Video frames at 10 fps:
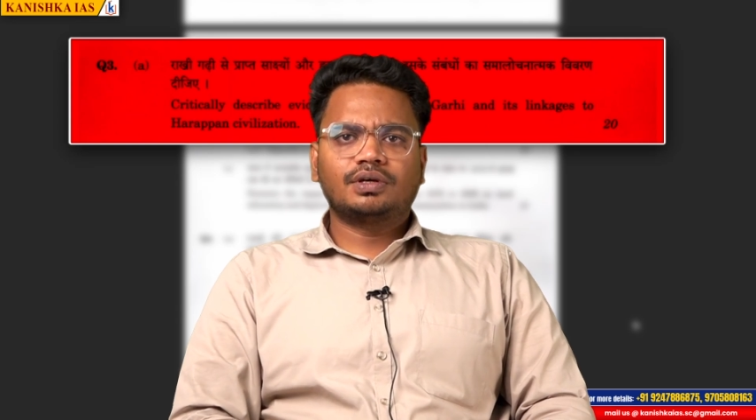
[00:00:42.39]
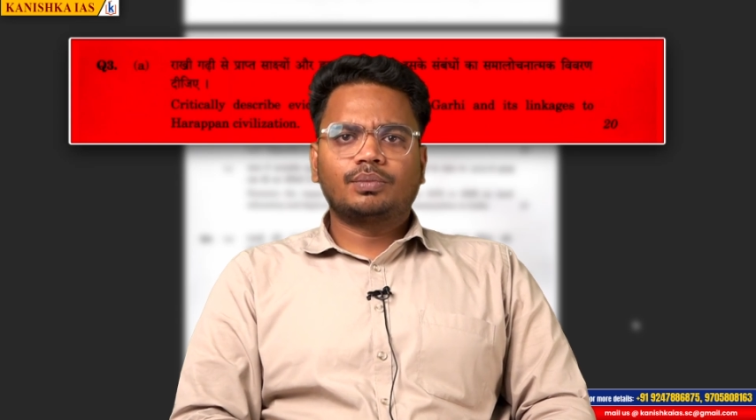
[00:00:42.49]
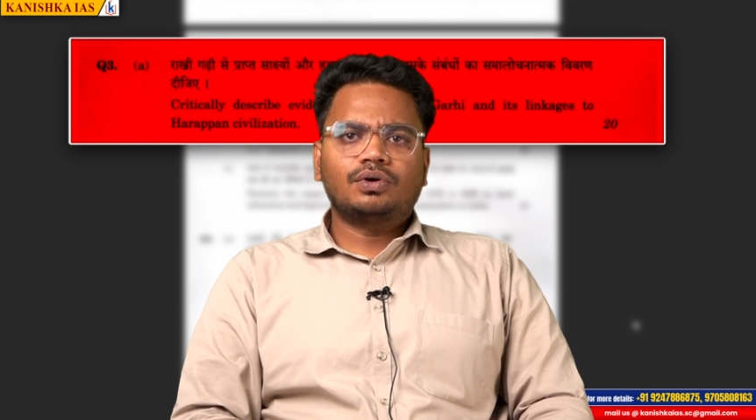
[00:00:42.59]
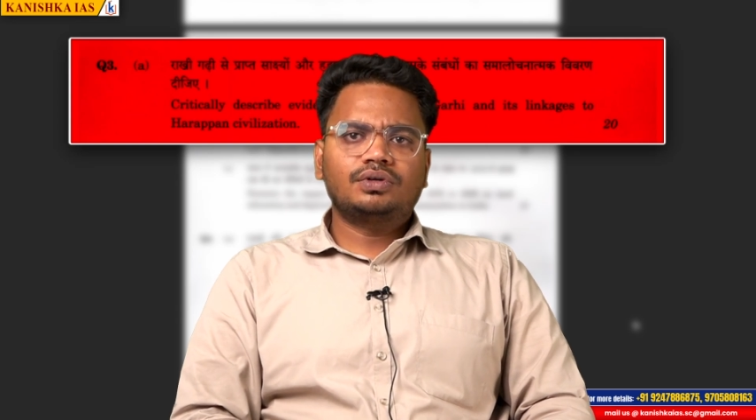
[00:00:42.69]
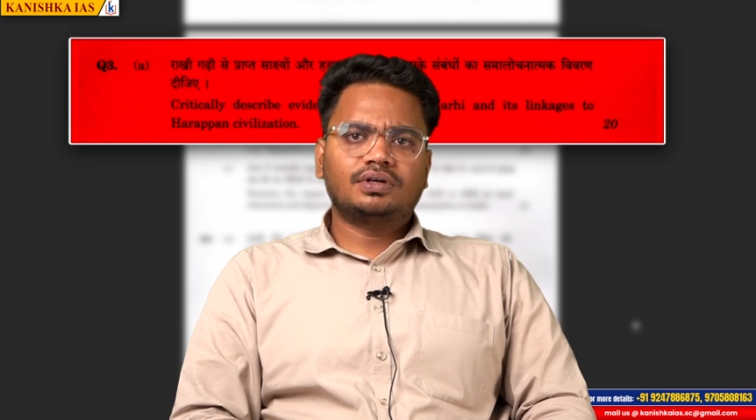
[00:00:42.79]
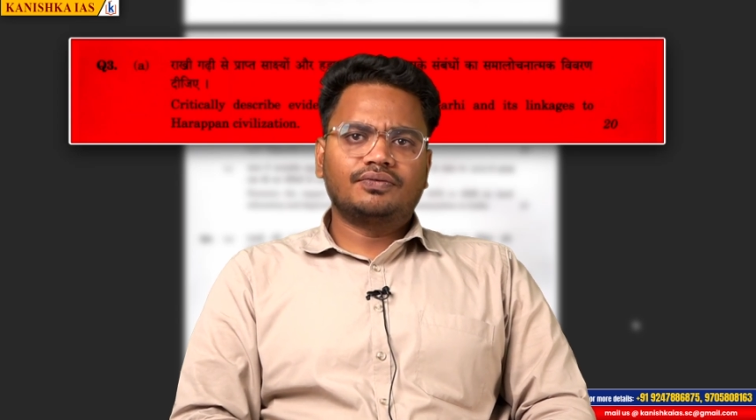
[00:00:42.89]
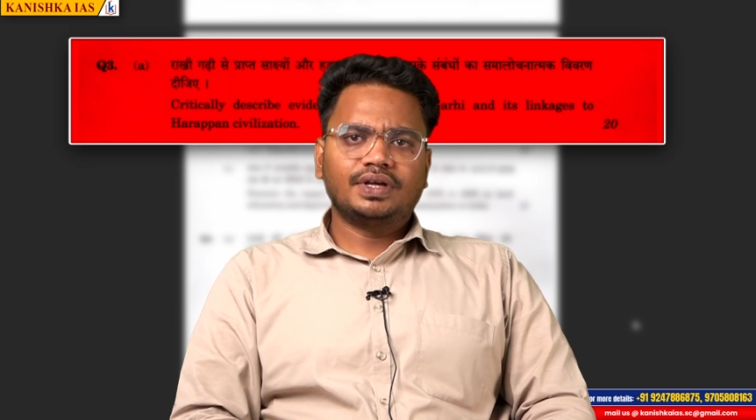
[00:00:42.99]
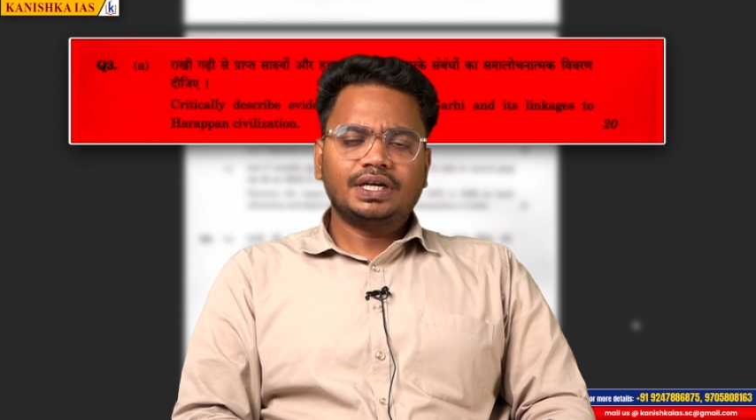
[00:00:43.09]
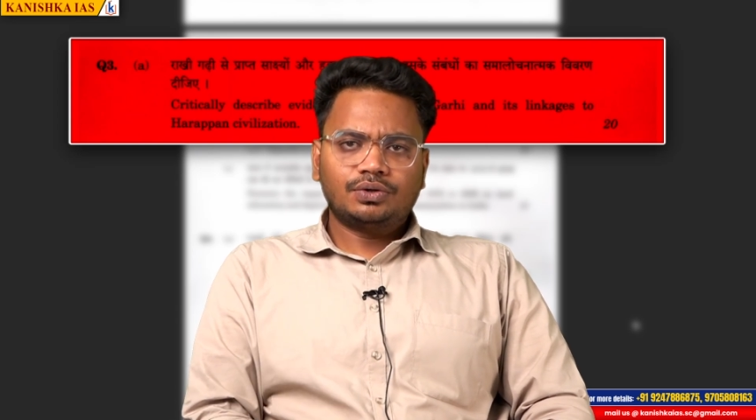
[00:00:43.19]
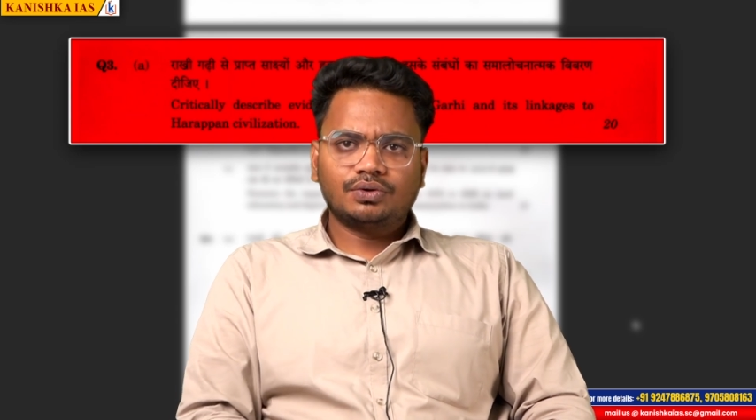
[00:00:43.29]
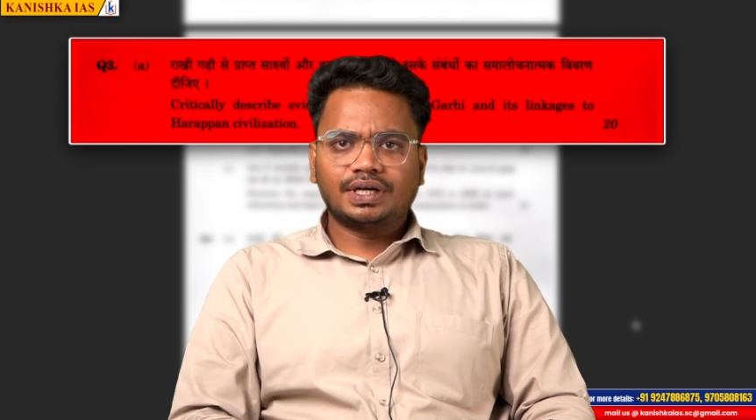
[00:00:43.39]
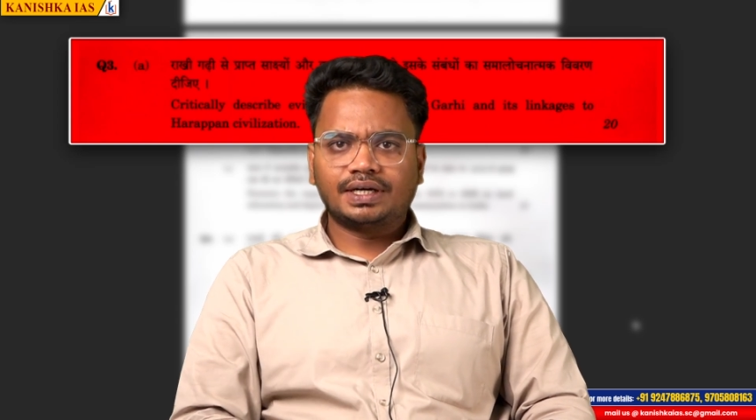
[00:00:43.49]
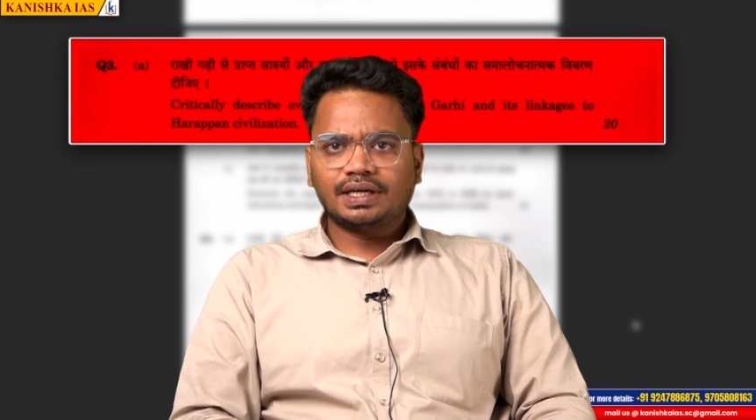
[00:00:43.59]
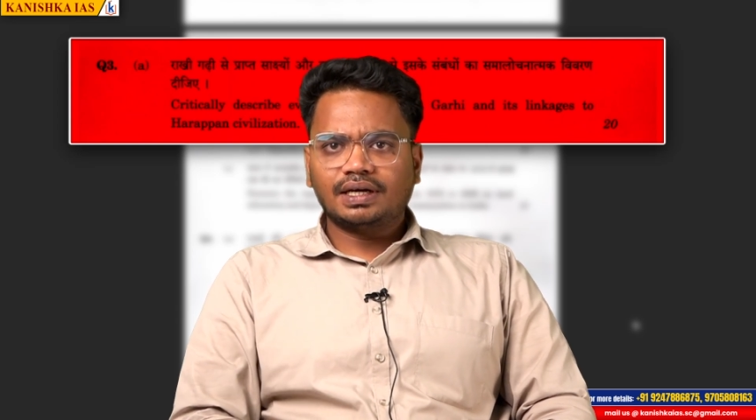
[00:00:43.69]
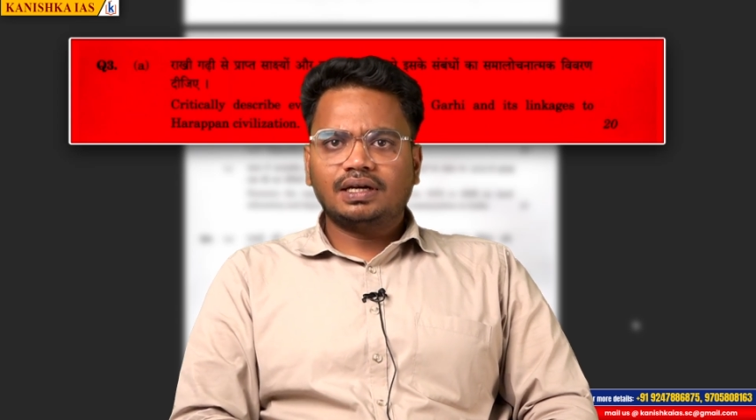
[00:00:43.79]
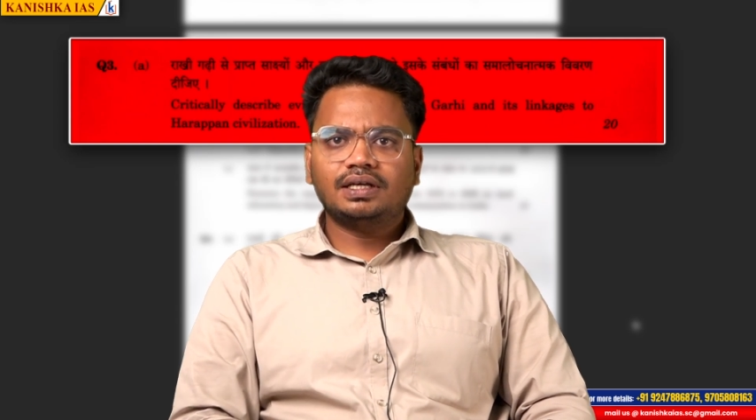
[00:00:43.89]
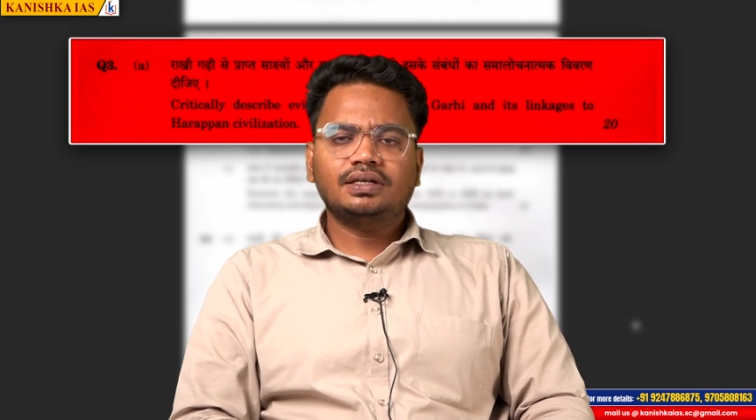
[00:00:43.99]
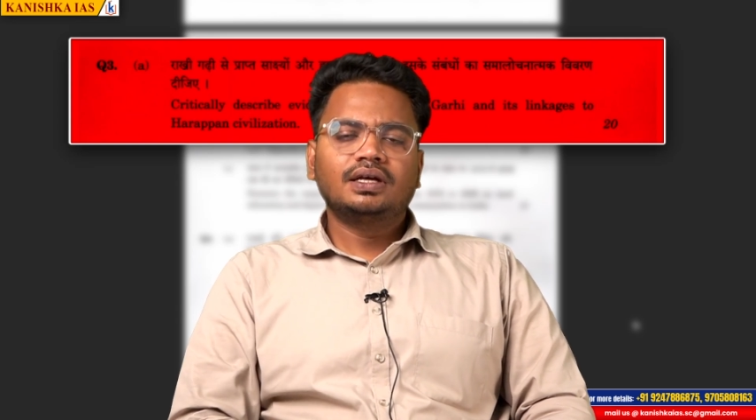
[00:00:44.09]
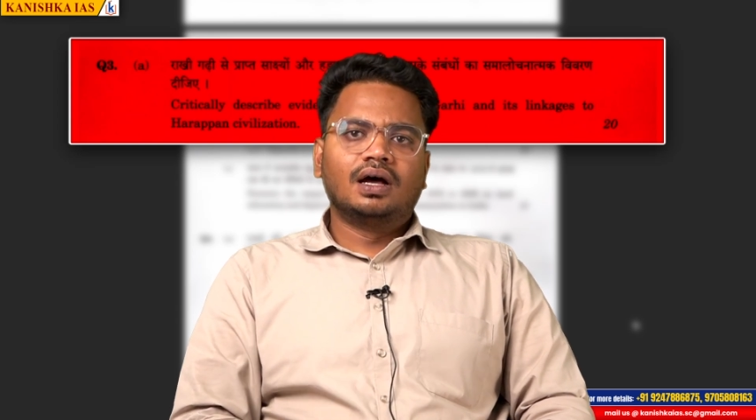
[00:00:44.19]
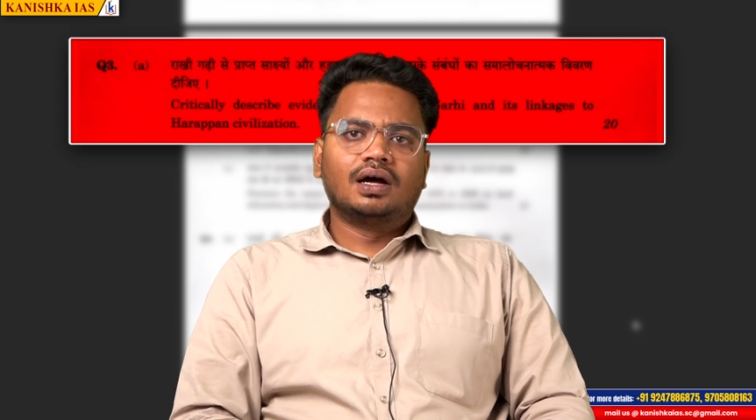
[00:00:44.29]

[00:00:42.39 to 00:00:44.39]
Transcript: about we need to critically